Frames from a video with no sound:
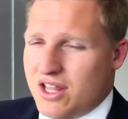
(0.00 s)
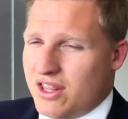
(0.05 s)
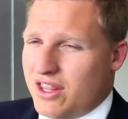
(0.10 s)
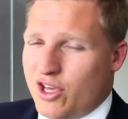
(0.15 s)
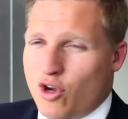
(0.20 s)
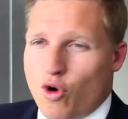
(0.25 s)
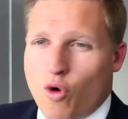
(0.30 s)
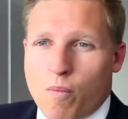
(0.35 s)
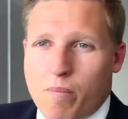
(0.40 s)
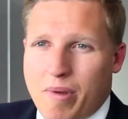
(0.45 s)

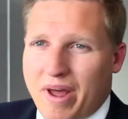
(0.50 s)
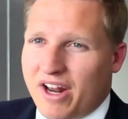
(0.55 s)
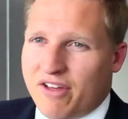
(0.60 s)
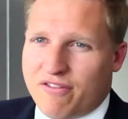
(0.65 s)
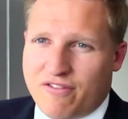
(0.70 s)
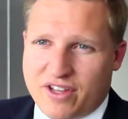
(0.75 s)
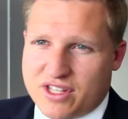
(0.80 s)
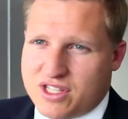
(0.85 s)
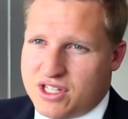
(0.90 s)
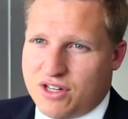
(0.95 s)
they all
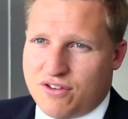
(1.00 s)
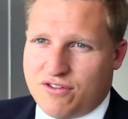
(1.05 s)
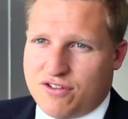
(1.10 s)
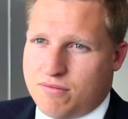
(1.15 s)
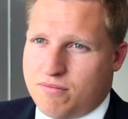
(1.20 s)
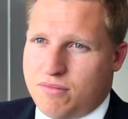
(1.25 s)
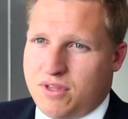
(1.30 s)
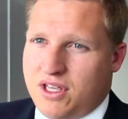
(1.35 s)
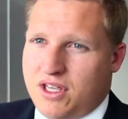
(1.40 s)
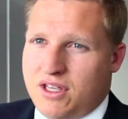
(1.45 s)
benefited
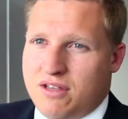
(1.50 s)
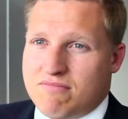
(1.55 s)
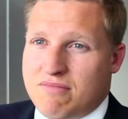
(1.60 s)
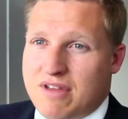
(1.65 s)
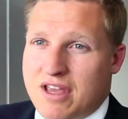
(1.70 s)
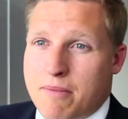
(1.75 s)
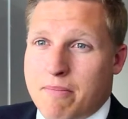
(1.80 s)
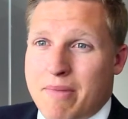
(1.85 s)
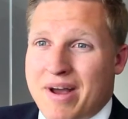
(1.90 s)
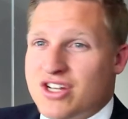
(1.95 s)
from the
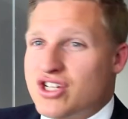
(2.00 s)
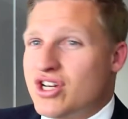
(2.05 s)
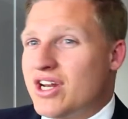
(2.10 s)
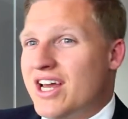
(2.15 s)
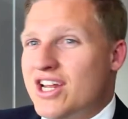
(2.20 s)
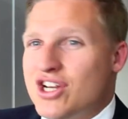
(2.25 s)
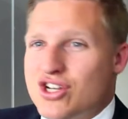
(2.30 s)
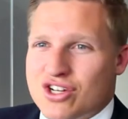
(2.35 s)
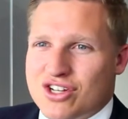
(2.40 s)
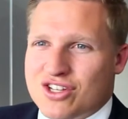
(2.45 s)

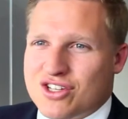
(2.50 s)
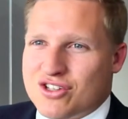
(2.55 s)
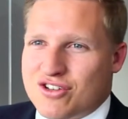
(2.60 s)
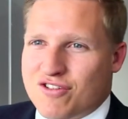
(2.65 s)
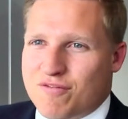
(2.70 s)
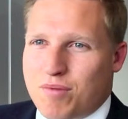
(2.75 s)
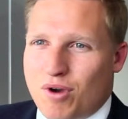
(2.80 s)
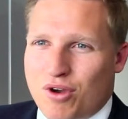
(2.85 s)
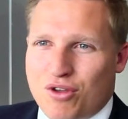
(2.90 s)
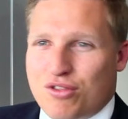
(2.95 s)
imaginations
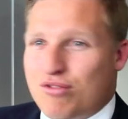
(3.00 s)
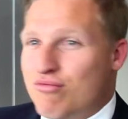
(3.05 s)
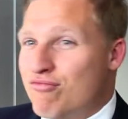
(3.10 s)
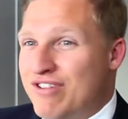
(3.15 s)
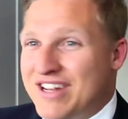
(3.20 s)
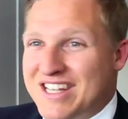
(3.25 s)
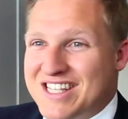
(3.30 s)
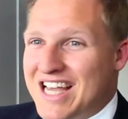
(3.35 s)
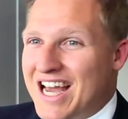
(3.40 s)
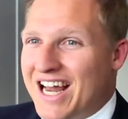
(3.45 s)
of both
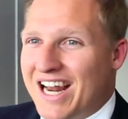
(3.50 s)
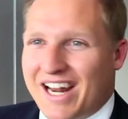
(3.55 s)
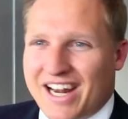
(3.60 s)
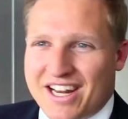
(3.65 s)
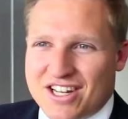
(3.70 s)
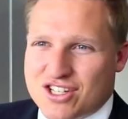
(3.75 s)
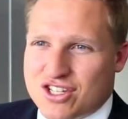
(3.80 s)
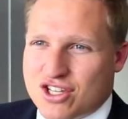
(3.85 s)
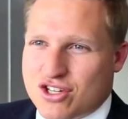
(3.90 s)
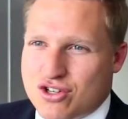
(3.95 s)
retail and
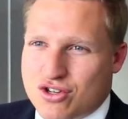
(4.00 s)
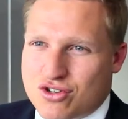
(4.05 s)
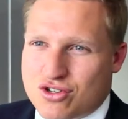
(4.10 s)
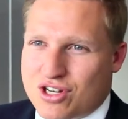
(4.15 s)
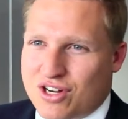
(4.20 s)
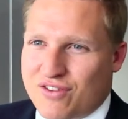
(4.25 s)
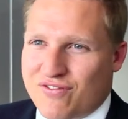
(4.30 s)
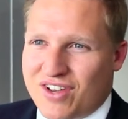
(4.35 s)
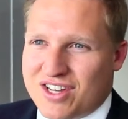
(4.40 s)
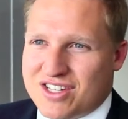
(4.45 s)

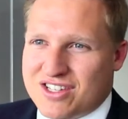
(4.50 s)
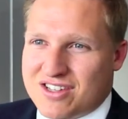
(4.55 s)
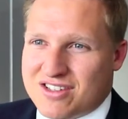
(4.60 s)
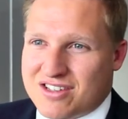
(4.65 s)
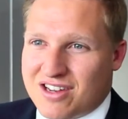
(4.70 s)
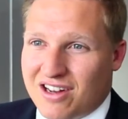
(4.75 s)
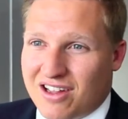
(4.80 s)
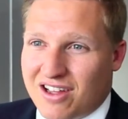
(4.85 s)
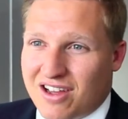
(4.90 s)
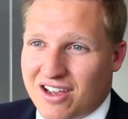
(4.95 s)
institutional investors
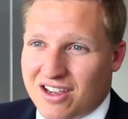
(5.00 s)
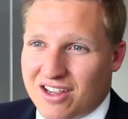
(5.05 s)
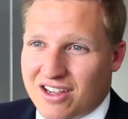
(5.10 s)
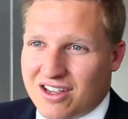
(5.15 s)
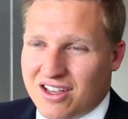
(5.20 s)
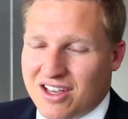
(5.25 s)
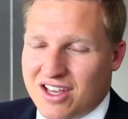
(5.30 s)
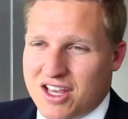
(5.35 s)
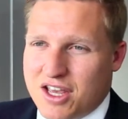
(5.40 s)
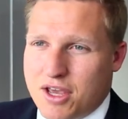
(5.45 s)

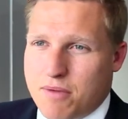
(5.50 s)
alike